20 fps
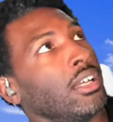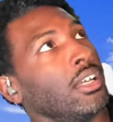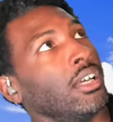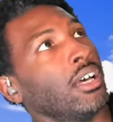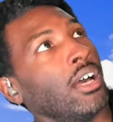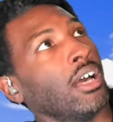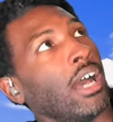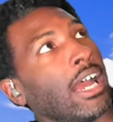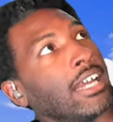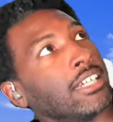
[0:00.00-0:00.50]

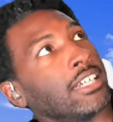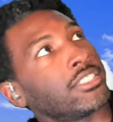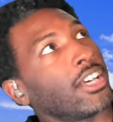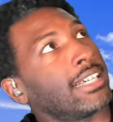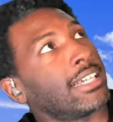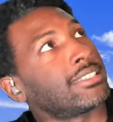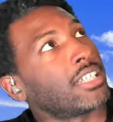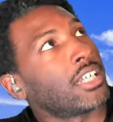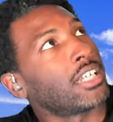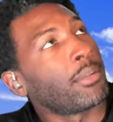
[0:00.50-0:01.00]
All right, so I
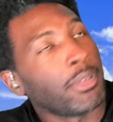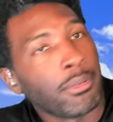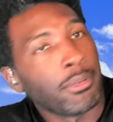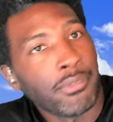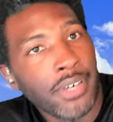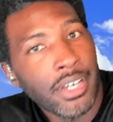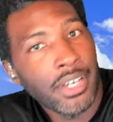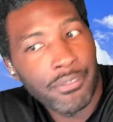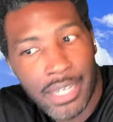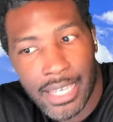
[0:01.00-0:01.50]
set up a
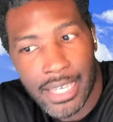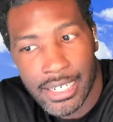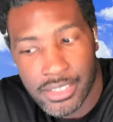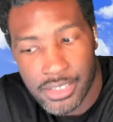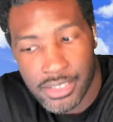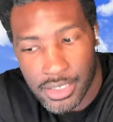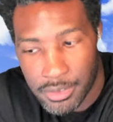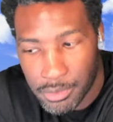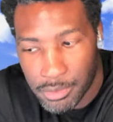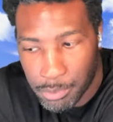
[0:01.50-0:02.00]

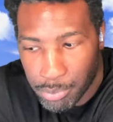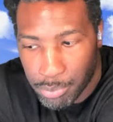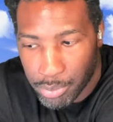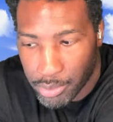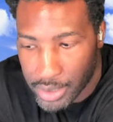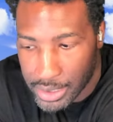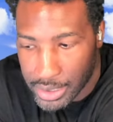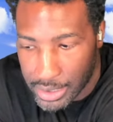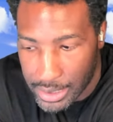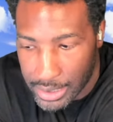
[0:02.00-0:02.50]
verification.
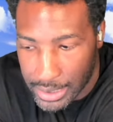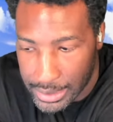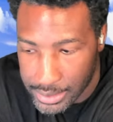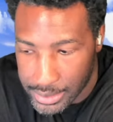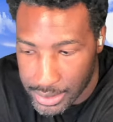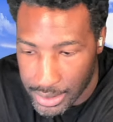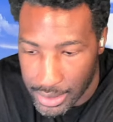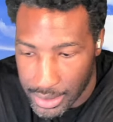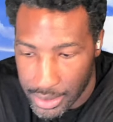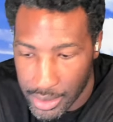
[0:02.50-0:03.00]
Pretty
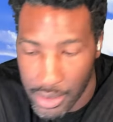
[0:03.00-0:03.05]
easy.